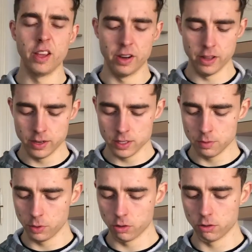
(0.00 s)
are nice
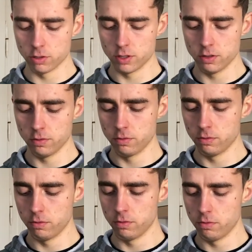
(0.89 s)
because
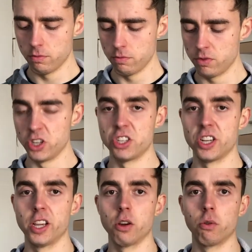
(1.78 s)
they
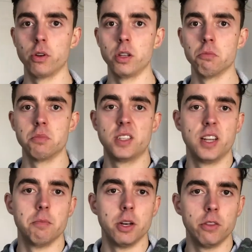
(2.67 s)
take only
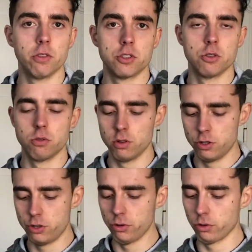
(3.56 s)
10 minutes or so
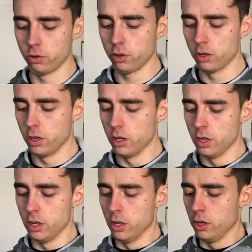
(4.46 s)
to cook.
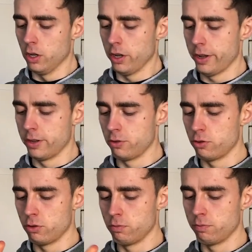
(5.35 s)
And
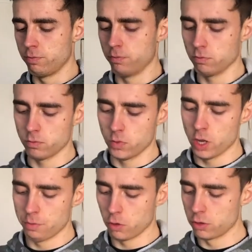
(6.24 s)
yeah,
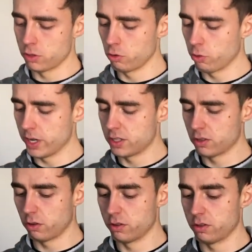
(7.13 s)
also a great
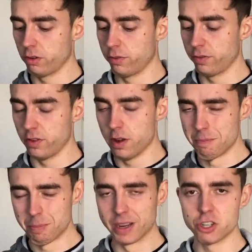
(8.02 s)
source of a
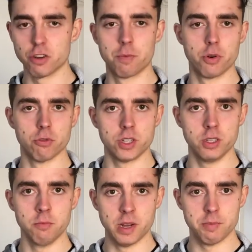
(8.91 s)
bunch of
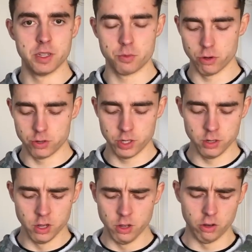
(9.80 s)
protein, plant-based protein.
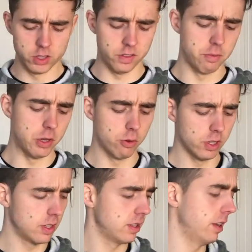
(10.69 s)
Lots of
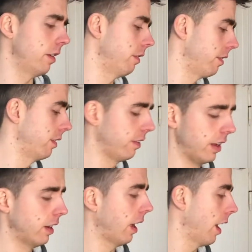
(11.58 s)
minerals in there, the
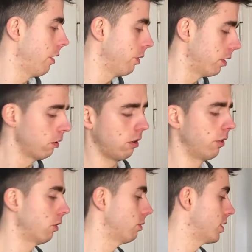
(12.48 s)
zinc, iron, all
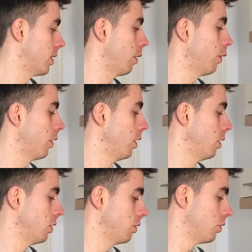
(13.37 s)
the good stuff.
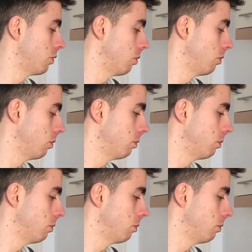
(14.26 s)
So